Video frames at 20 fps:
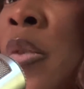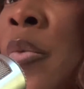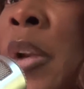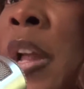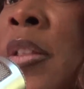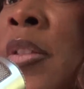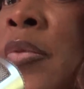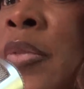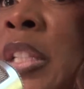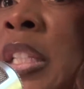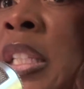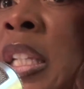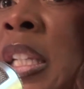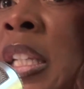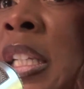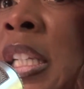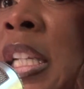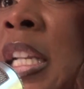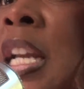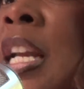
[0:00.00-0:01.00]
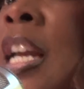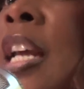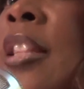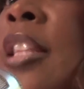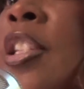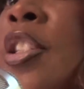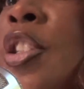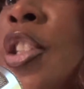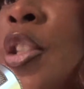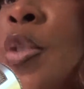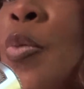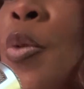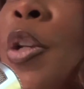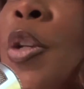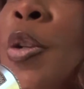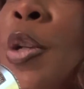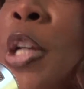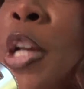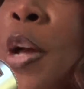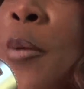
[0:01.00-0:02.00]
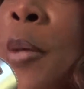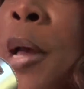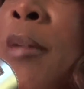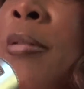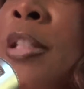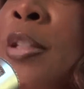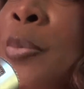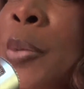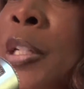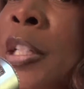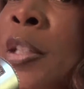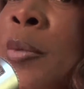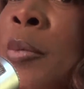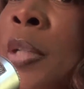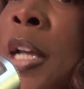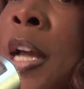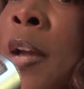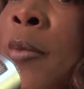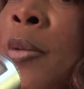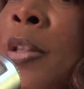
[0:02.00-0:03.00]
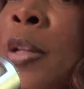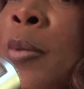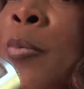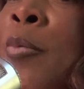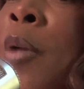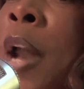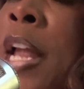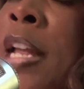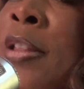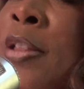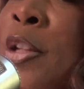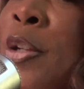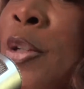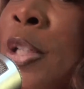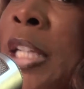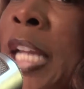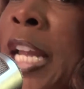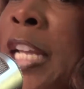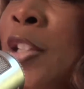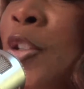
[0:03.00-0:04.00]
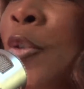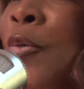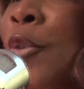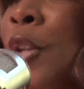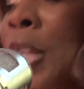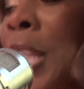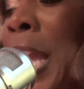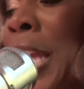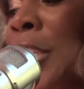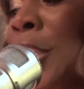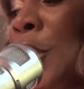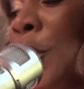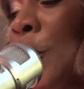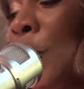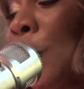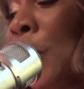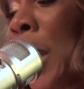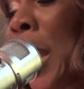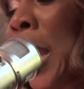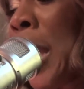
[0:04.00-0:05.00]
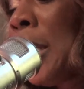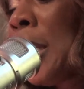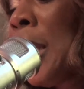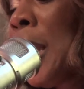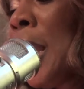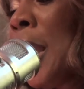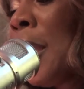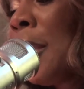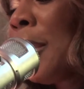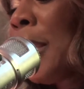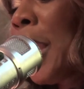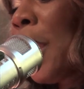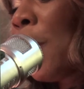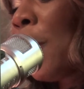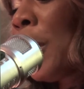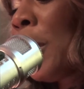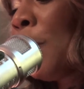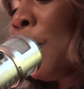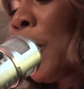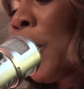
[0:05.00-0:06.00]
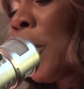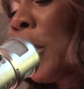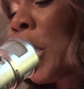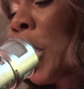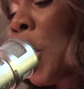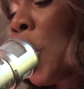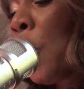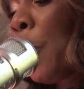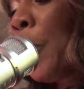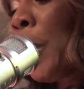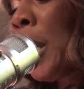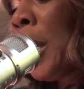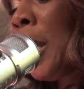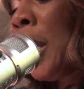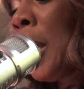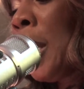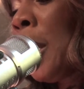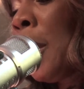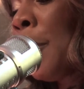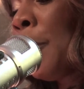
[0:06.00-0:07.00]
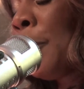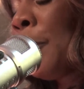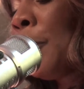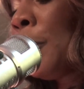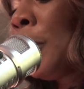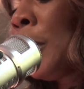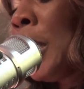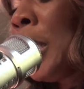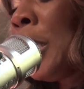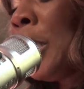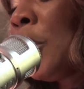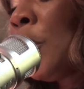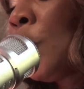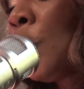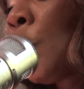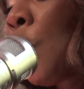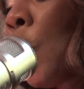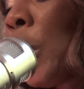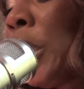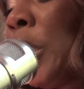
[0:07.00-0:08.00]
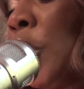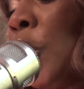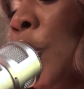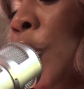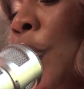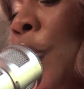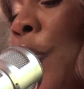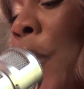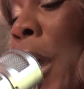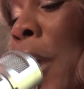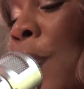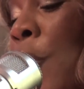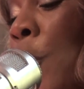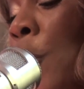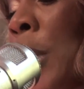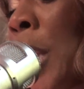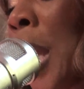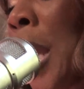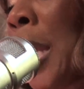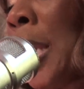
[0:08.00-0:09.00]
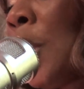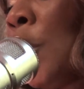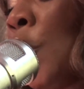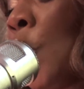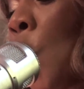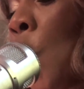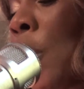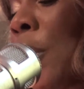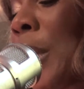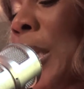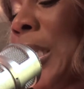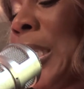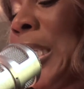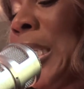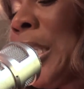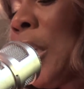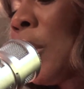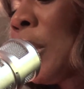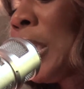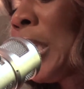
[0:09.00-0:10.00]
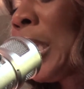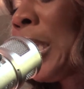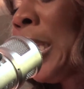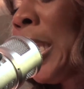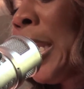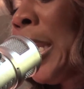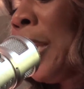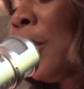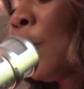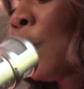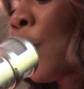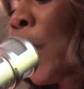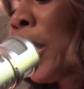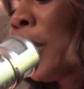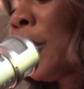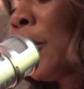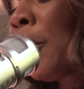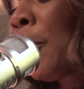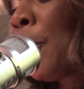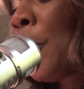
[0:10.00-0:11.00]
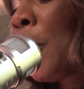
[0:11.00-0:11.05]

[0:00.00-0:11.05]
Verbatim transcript: around the facility they just want you to come out and spend some time yeah. with them brighten their day so if you'd like to do that they are in maricopa um, it is 22509 north celtic lane right there in